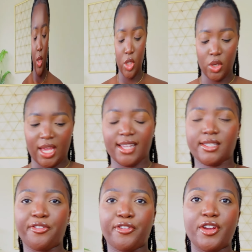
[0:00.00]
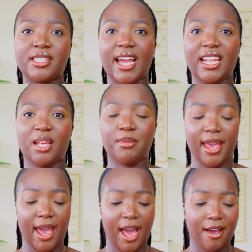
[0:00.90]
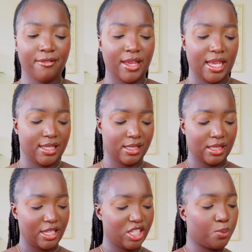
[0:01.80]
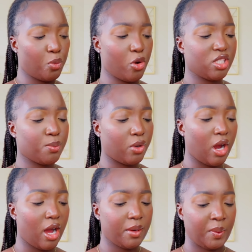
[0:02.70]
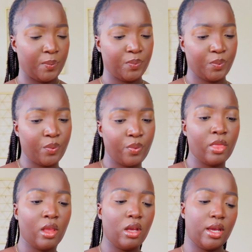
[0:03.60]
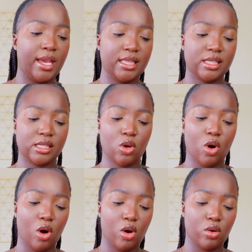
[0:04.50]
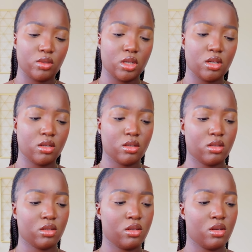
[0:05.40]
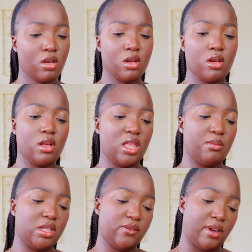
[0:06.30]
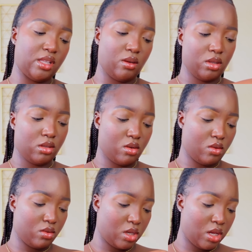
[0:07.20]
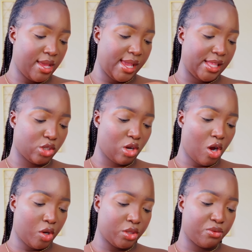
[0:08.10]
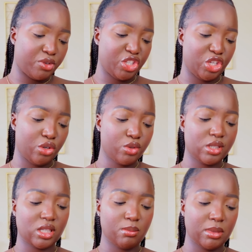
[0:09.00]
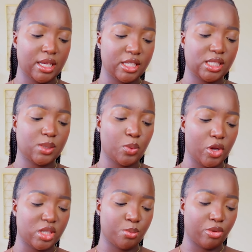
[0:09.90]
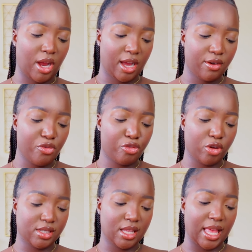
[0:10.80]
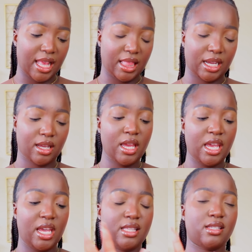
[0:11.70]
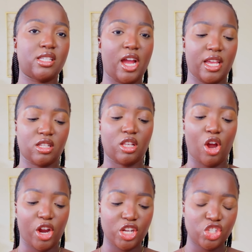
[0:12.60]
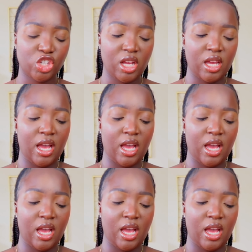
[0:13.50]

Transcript: So guys, the first item I have is the sports bra it's called let me find out what it's called it's called the renew seamless sports bra frosted lilac in size large